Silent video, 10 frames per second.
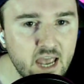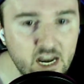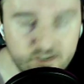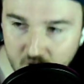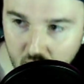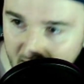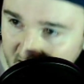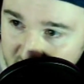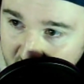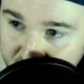And if you don't
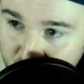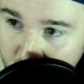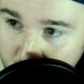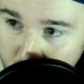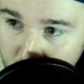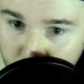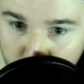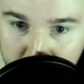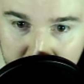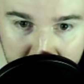catch the live stream,
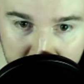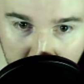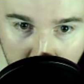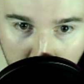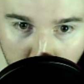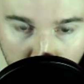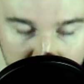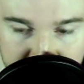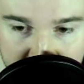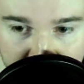you can
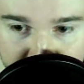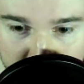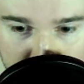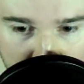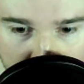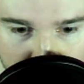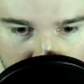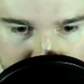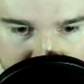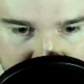watch it after I've
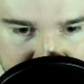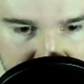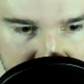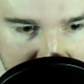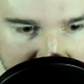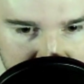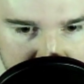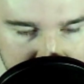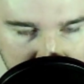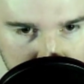already finished it, after it's
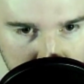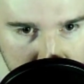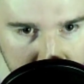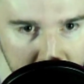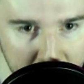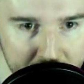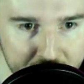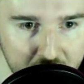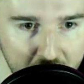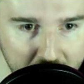been uploaded,
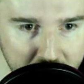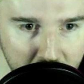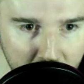and